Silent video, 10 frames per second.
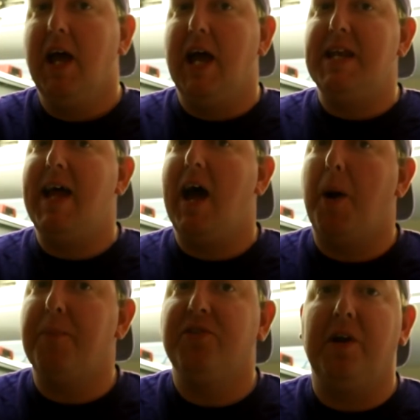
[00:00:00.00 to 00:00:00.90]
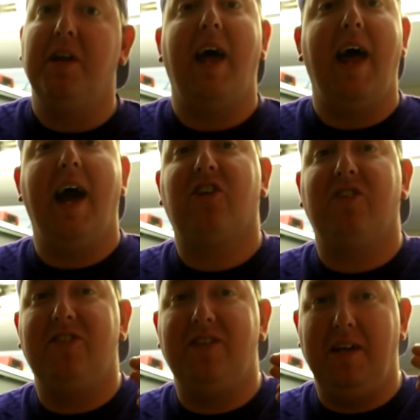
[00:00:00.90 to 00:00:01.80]
And now I'm starting to
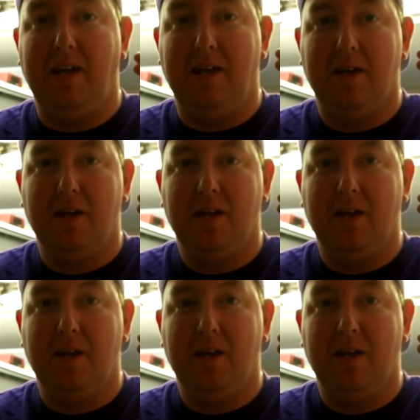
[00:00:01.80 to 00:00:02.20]
actually see,